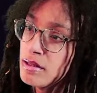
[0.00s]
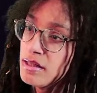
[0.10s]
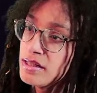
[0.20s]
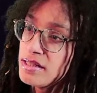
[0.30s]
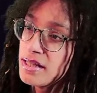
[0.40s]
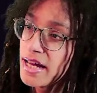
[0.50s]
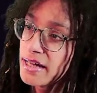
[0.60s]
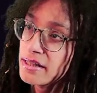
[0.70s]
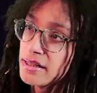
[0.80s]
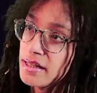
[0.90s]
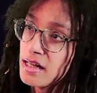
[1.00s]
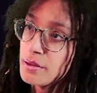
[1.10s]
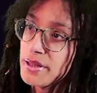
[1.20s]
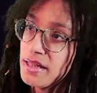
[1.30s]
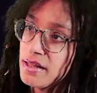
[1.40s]
Exactly.
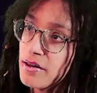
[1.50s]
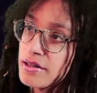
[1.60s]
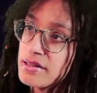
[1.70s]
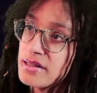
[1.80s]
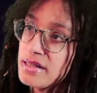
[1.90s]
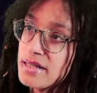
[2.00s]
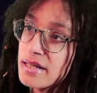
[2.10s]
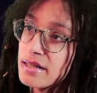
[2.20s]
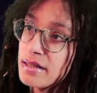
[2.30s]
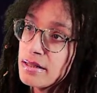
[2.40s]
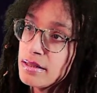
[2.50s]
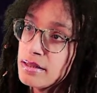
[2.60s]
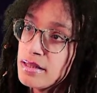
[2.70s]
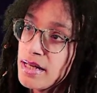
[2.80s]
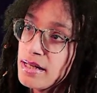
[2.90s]
Halloween King already sees it.
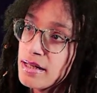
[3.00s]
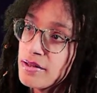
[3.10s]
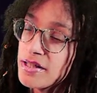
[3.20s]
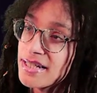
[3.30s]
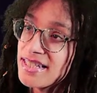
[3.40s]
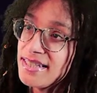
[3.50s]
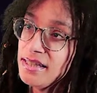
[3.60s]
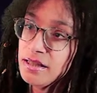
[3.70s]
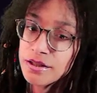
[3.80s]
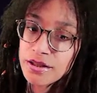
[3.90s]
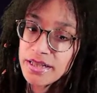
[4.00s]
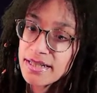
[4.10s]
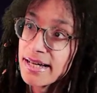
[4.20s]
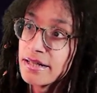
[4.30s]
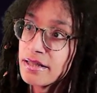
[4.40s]
That's literally
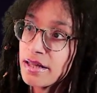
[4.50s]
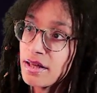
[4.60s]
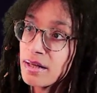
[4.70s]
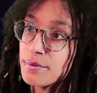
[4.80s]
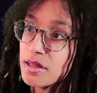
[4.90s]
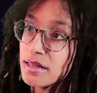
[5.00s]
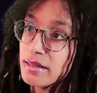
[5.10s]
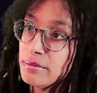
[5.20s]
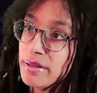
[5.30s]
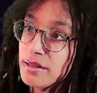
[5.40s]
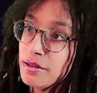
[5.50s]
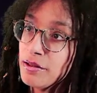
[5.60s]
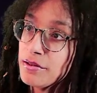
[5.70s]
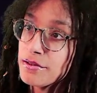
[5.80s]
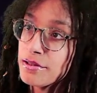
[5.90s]
exactly the thing I'm talking about, are
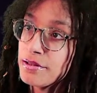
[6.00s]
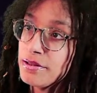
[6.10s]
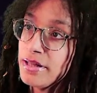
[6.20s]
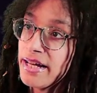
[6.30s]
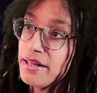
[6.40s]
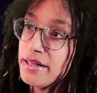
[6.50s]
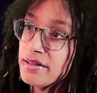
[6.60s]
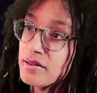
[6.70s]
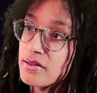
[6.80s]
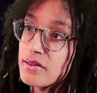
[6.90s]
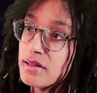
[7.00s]
those little aliens.